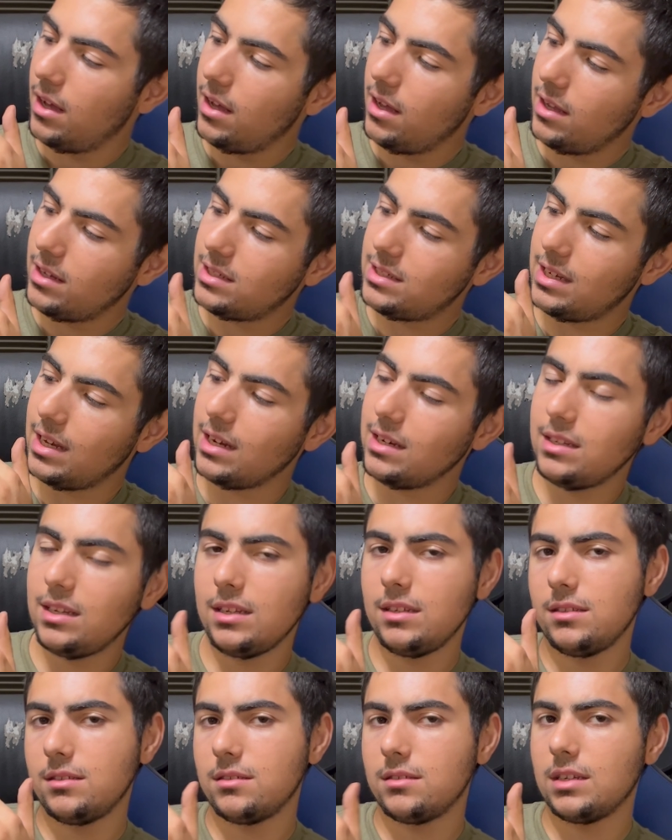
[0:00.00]
SIG
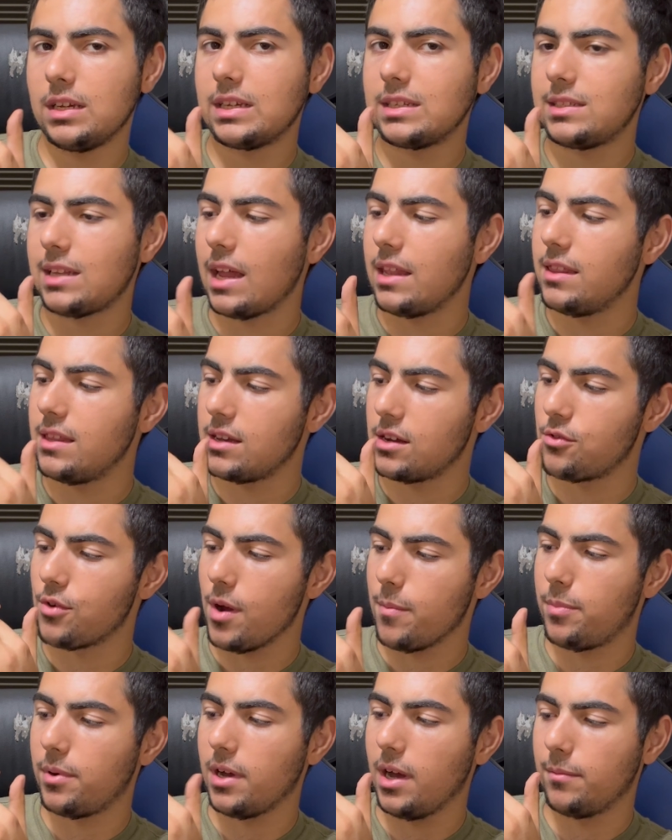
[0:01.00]
didn't extend the
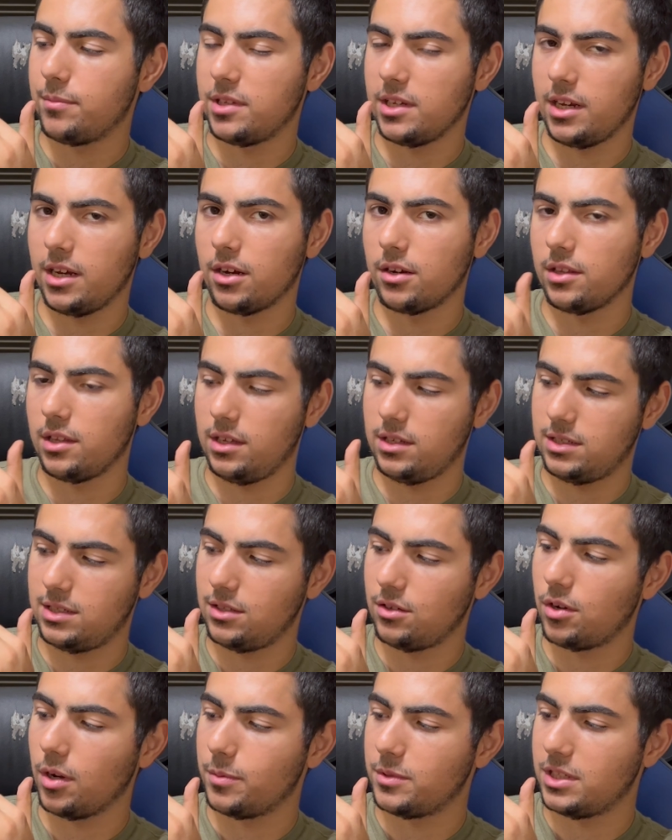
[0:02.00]
grip up to here, the
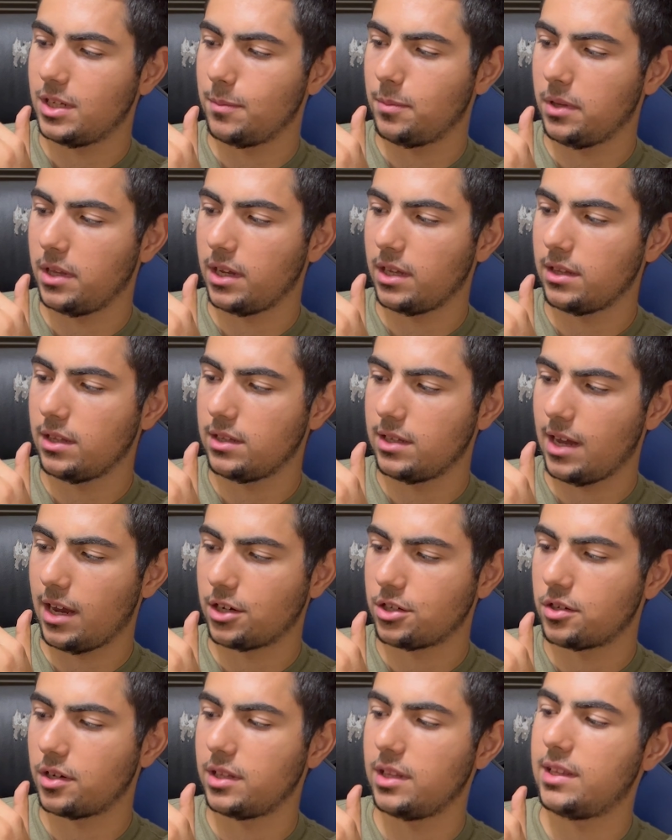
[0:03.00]
grip stippling, the
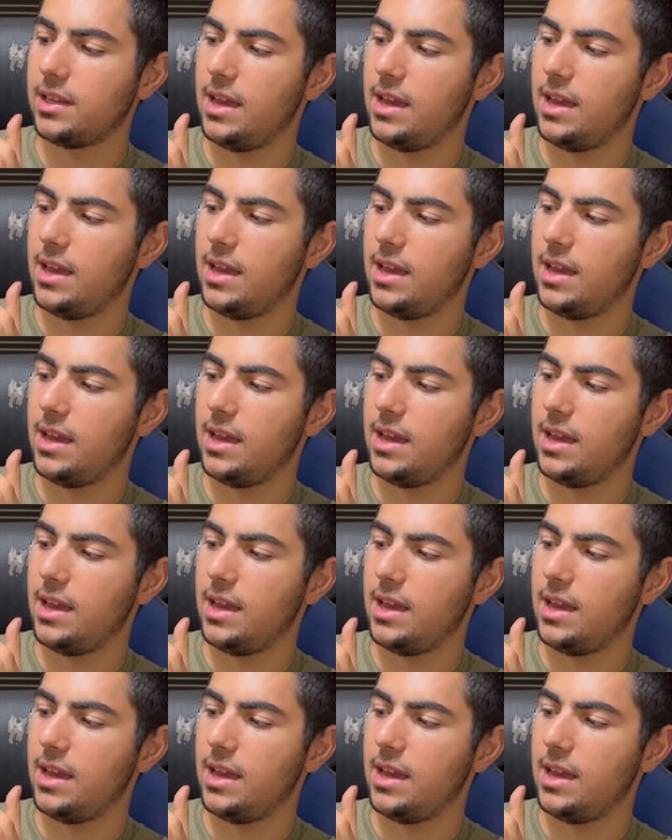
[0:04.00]
texturing that they